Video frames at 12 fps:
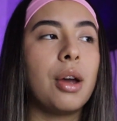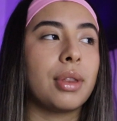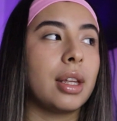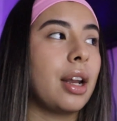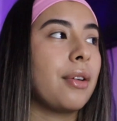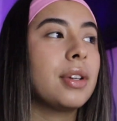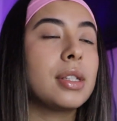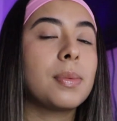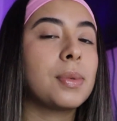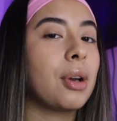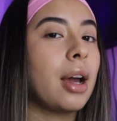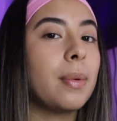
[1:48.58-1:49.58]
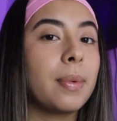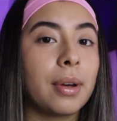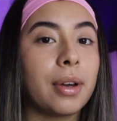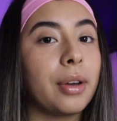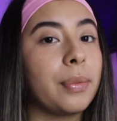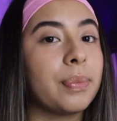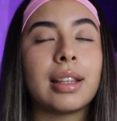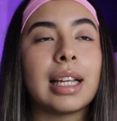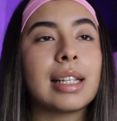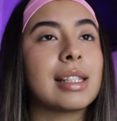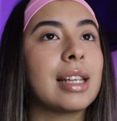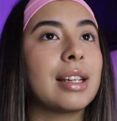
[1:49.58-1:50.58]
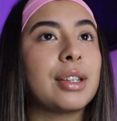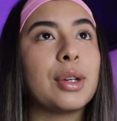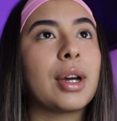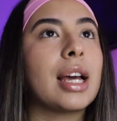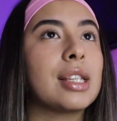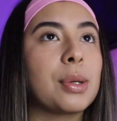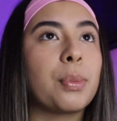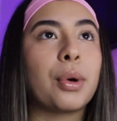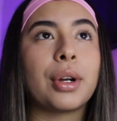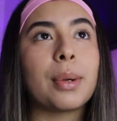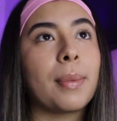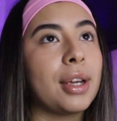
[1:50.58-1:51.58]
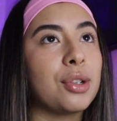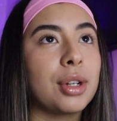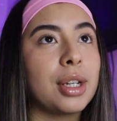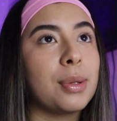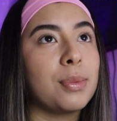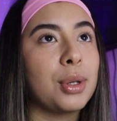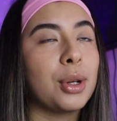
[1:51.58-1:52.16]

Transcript: then every subscriber, that's like you guys supporting my dream, you